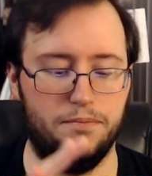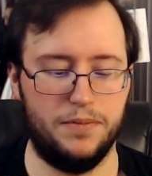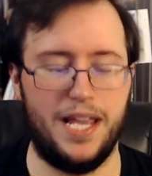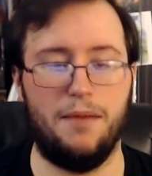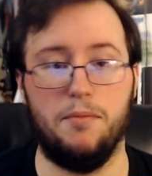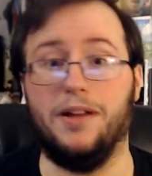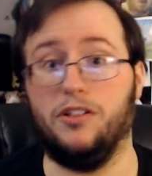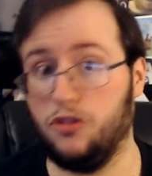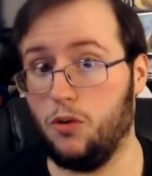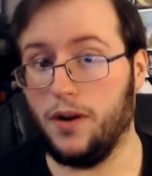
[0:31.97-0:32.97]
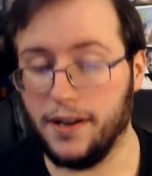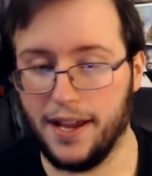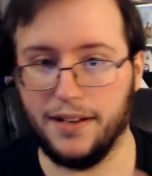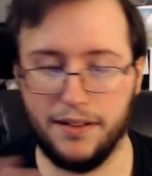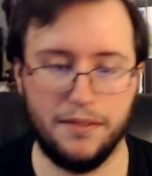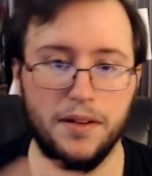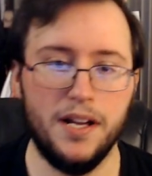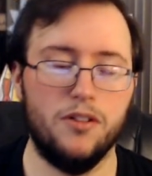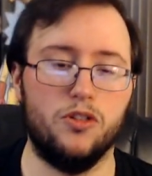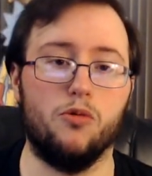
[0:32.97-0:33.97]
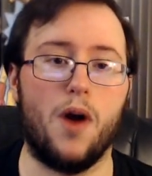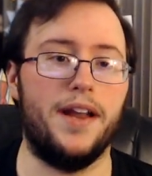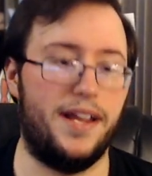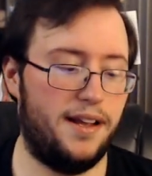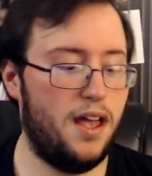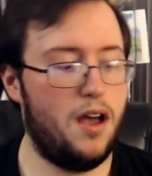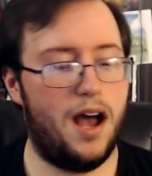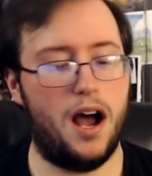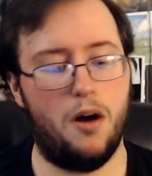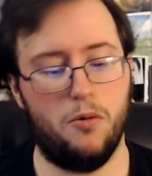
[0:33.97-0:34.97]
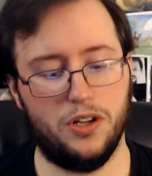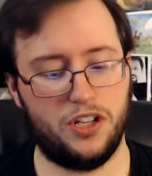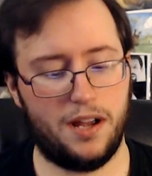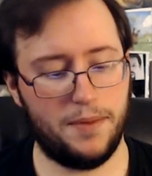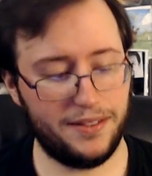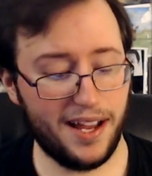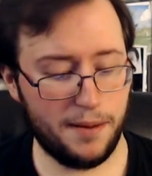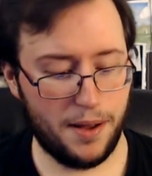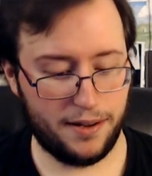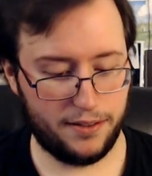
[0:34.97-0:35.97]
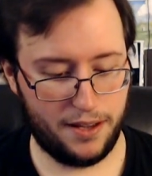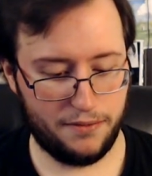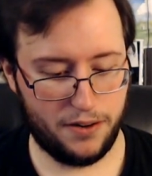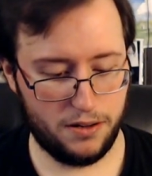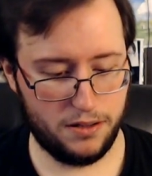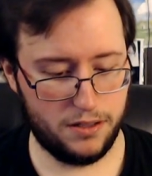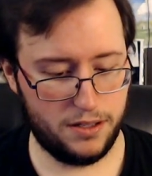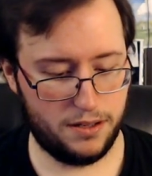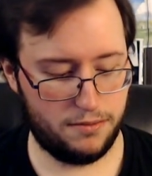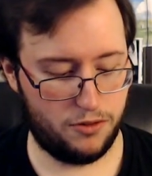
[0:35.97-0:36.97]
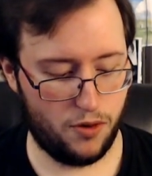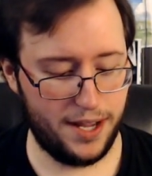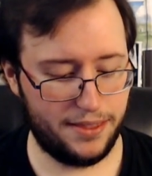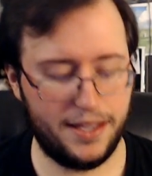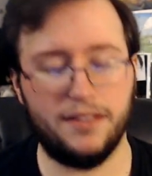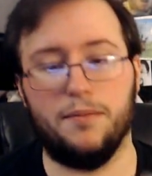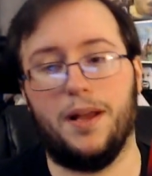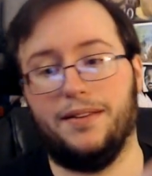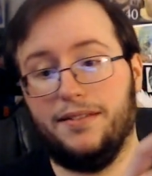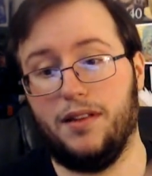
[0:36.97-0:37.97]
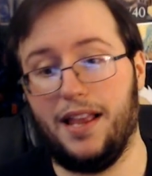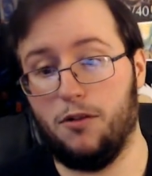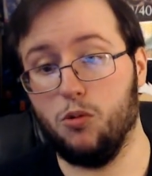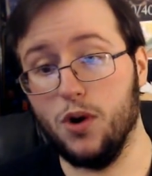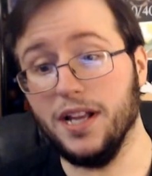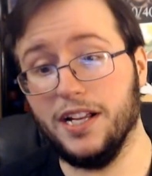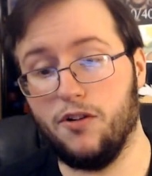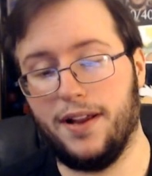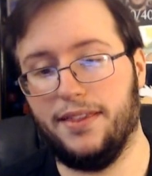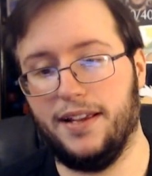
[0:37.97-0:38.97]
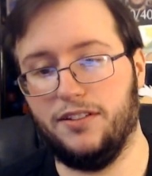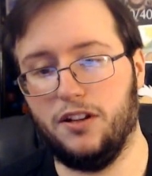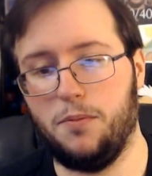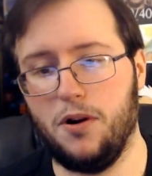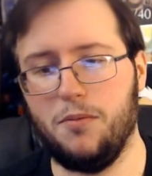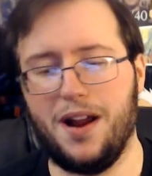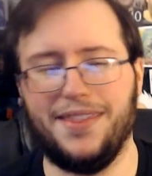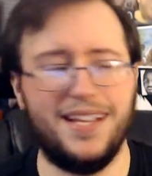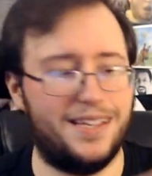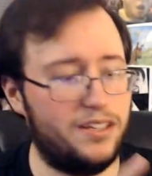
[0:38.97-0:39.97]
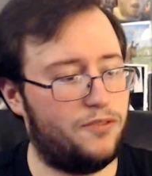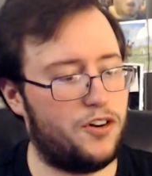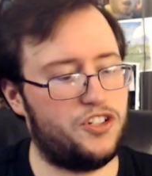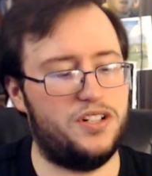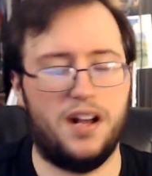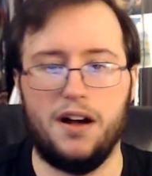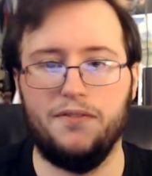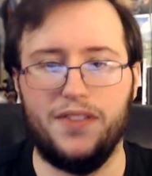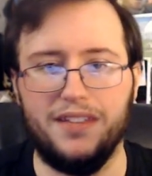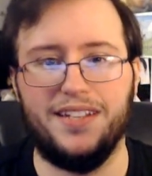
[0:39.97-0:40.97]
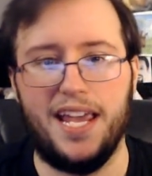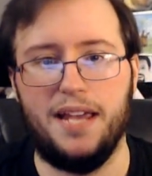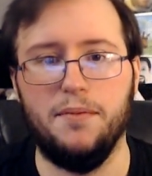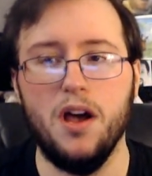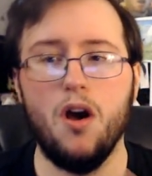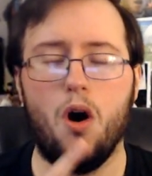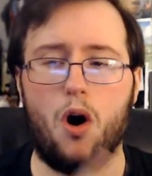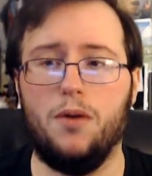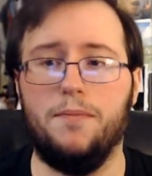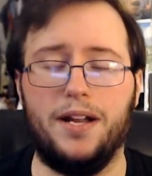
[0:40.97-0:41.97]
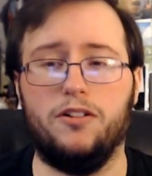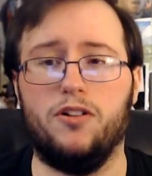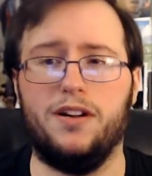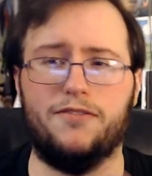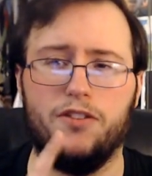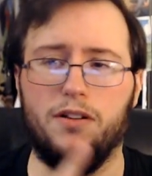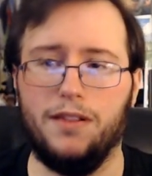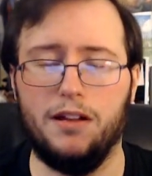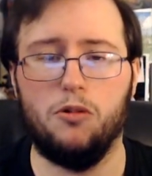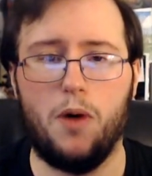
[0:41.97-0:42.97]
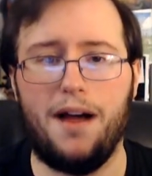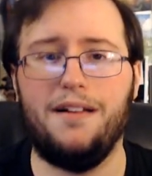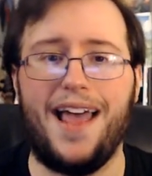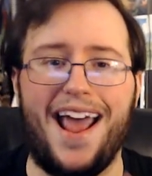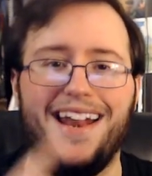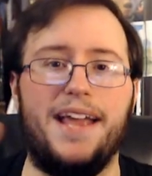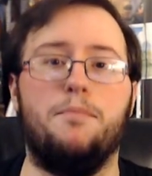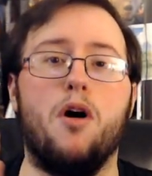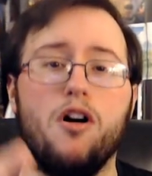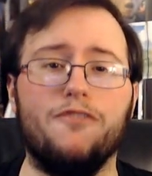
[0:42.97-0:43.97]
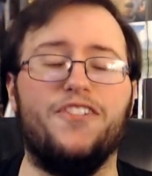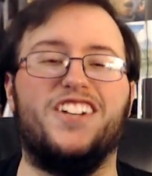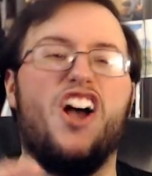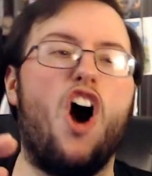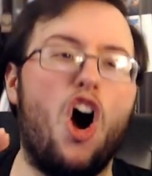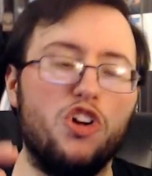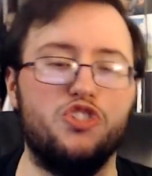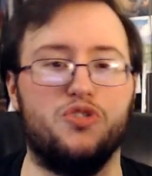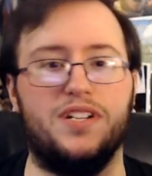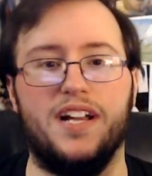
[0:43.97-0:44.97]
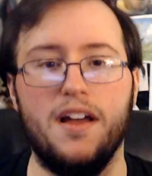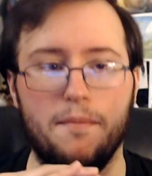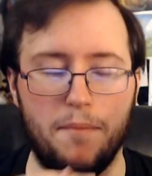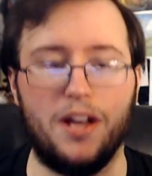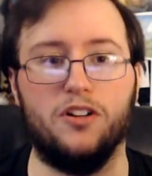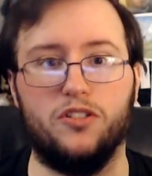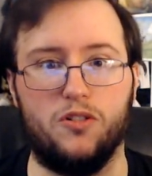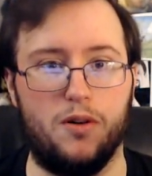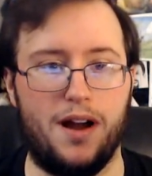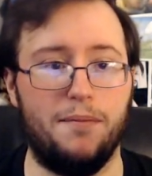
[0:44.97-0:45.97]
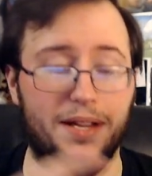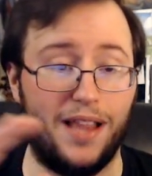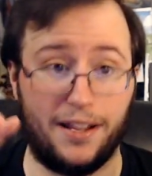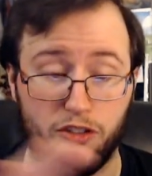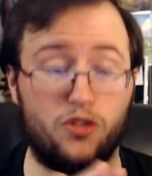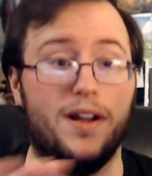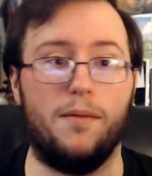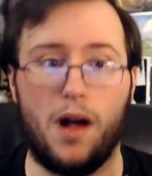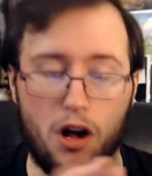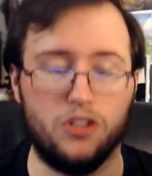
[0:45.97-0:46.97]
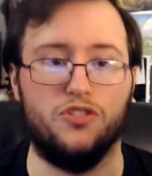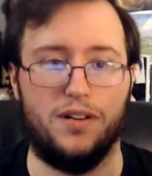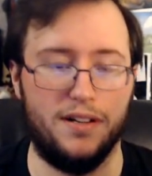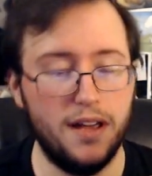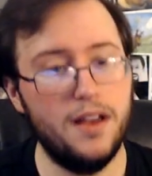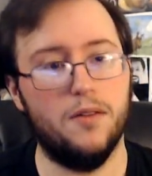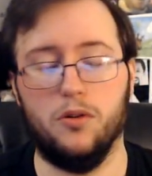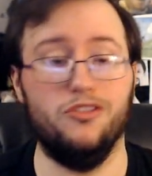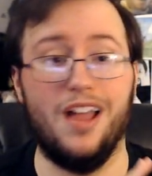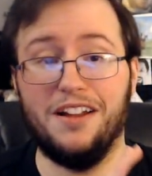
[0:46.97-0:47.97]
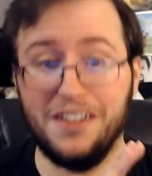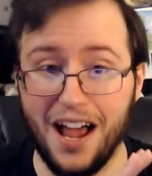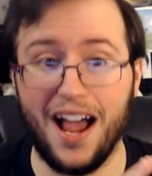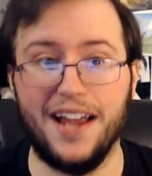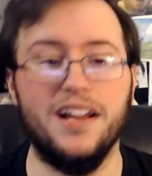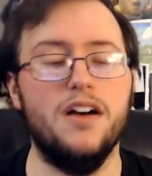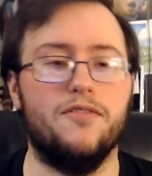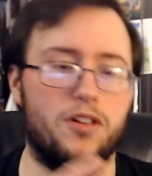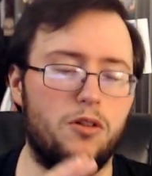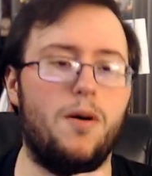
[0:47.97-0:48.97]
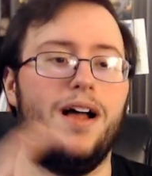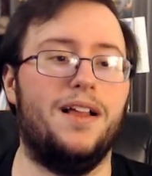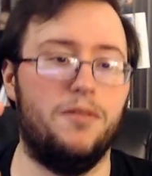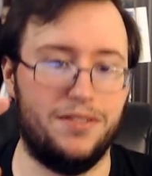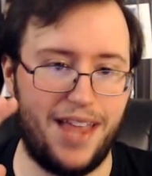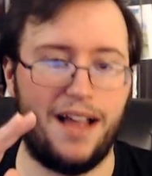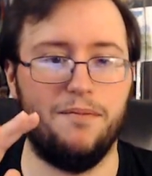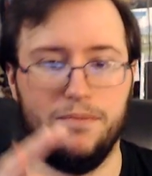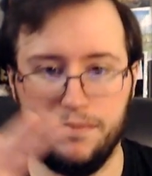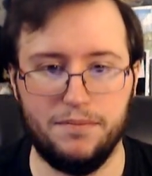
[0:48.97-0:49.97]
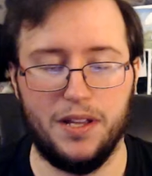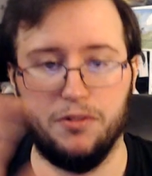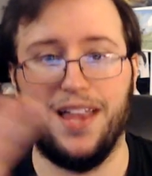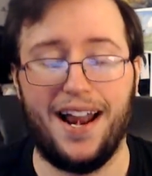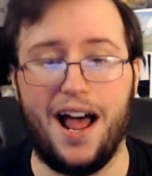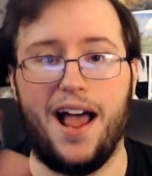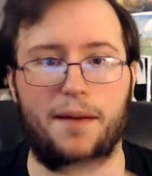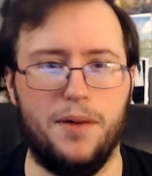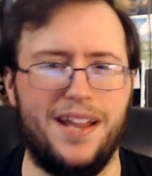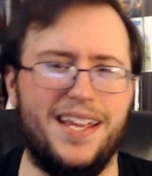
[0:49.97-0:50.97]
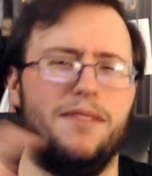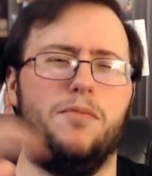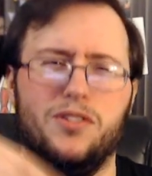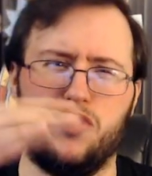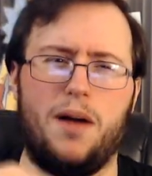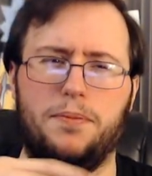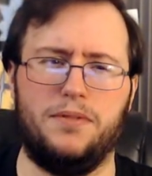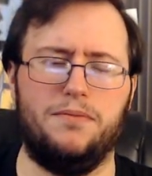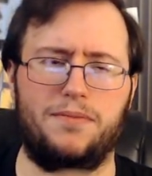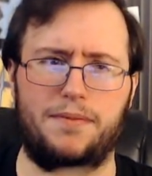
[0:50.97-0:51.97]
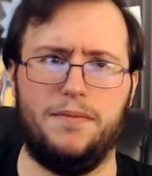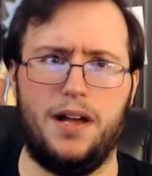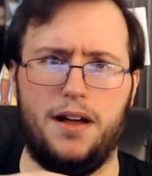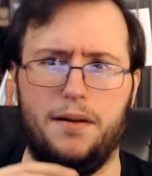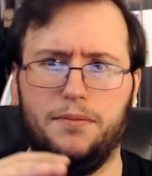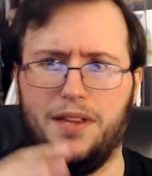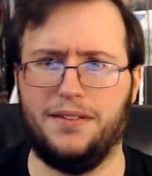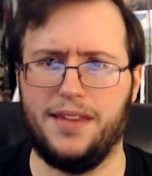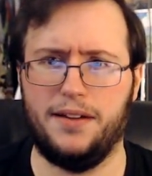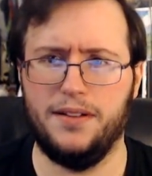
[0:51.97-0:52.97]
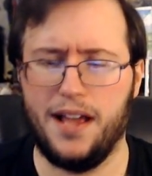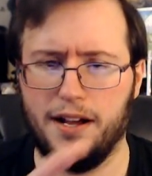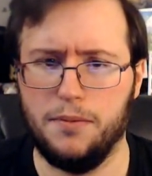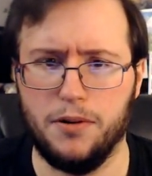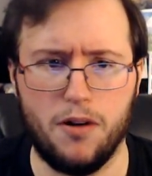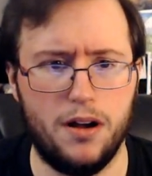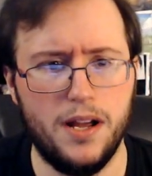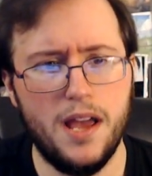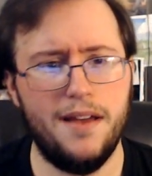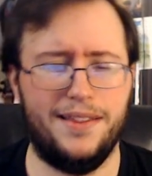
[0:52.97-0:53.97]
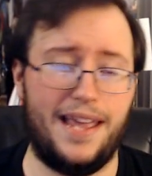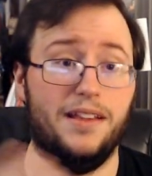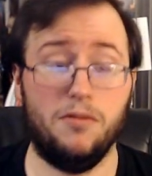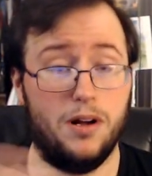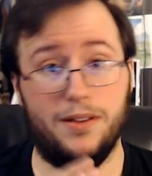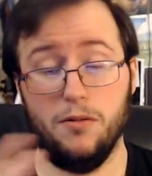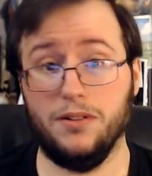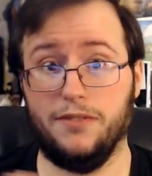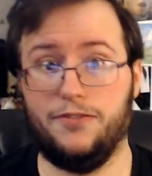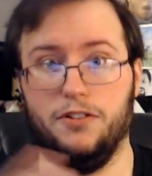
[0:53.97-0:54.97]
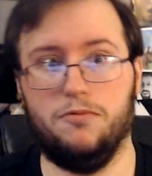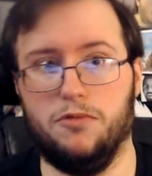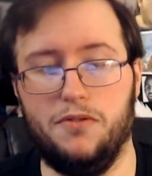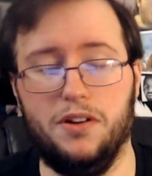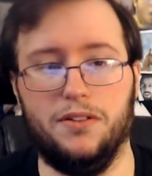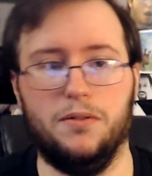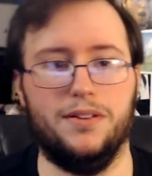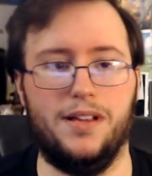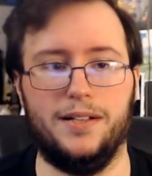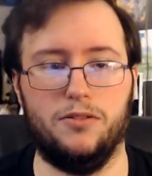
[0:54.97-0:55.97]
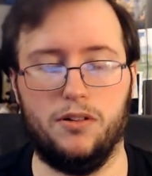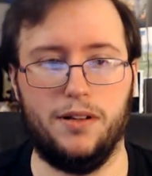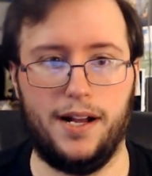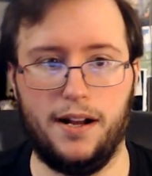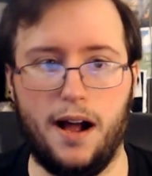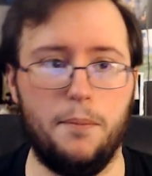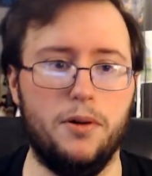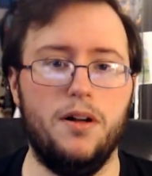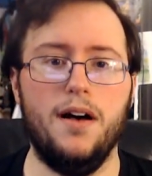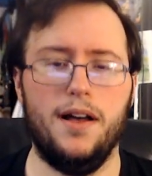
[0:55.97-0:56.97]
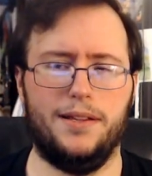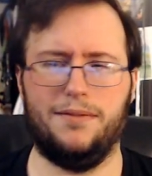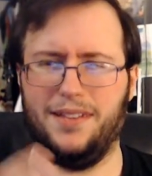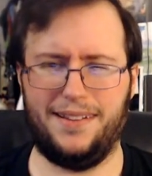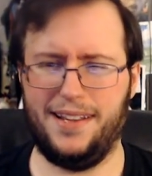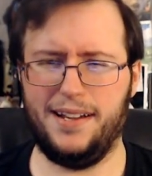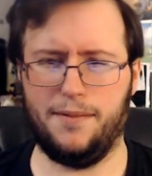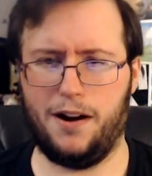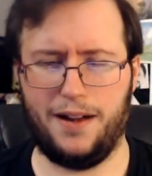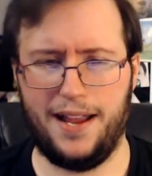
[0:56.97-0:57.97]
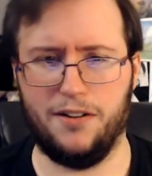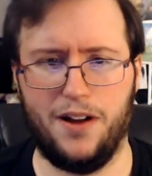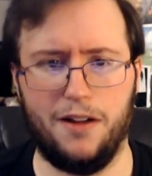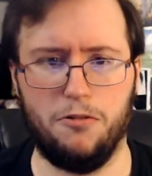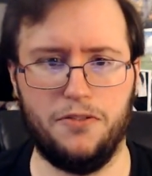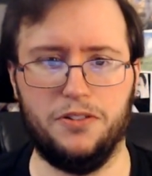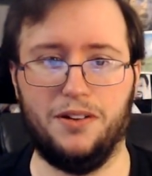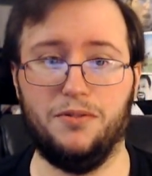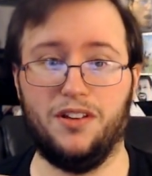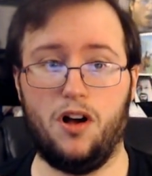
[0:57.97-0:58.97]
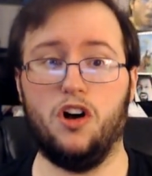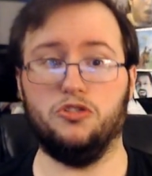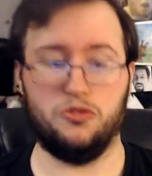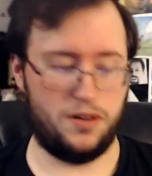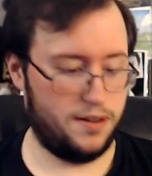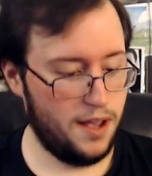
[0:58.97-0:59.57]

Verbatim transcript: game about the story and the, the writing, uh, which I'm excited about because I've heard great things about this, like really great things, to the point where I think this version of this game on Metacritic for a little while had a perfect 100 Metascore. I mean, like straight up 100. It was 99. For a little while, it was that it was that high, but I think it dropped uh, since then. I could be wrong. And there was there was a few reviews. It wasn't like there's was only like a couple. There was I think around eight or nine reviews, and it was a hundred.